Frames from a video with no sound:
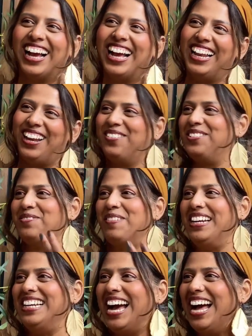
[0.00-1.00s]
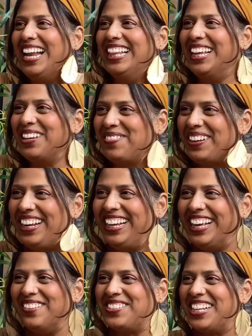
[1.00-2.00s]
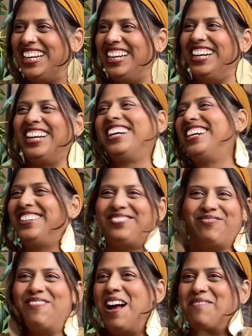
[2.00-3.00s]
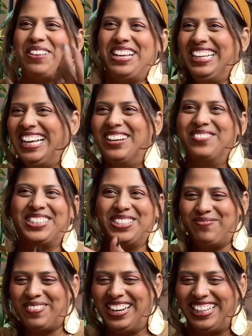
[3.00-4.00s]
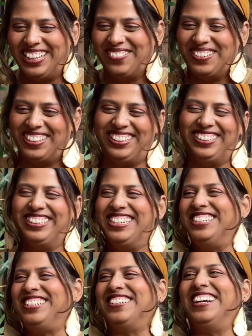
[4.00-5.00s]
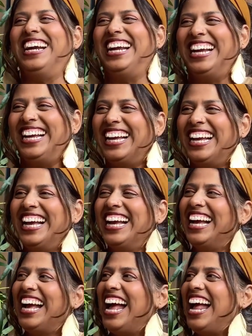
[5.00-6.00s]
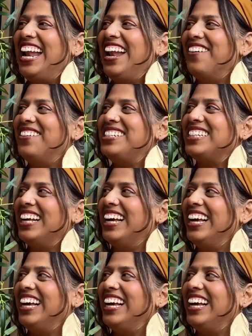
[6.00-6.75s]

And it was my dad like putting gifts under, wrapping gifts and putting them under the tree. And I was like,